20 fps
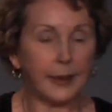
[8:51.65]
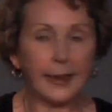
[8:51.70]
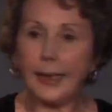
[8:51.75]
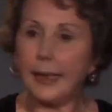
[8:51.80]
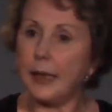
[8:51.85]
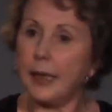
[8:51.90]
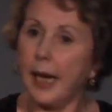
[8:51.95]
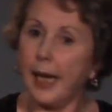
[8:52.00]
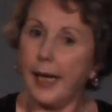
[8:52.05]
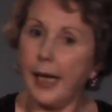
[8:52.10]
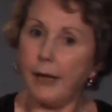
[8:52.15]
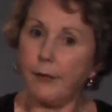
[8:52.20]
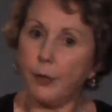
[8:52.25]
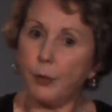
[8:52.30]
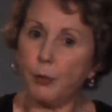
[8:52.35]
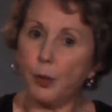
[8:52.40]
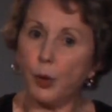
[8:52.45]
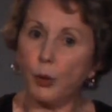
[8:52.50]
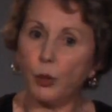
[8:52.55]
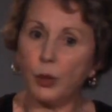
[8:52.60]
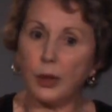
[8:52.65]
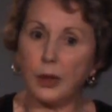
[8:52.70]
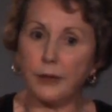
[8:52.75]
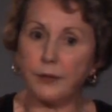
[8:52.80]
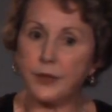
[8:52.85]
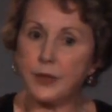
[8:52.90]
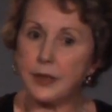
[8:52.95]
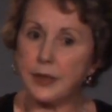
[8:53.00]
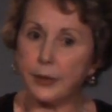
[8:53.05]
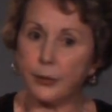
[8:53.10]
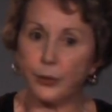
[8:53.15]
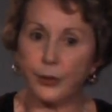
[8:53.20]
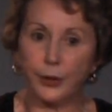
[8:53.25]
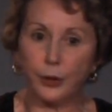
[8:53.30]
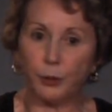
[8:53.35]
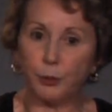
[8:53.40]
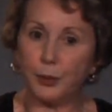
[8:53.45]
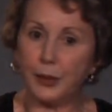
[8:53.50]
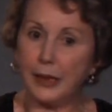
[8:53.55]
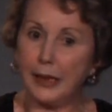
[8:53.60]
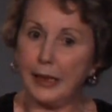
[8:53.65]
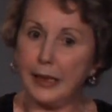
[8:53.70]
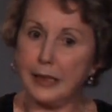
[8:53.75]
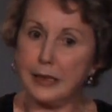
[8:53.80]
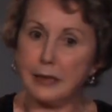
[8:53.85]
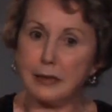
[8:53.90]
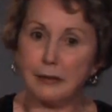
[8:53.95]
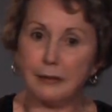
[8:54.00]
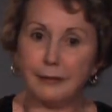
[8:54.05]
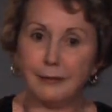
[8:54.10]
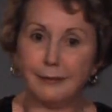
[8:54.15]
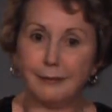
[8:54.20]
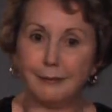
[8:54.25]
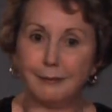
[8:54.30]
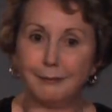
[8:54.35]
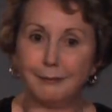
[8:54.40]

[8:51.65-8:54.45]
Can I have a bowl of cereal, please?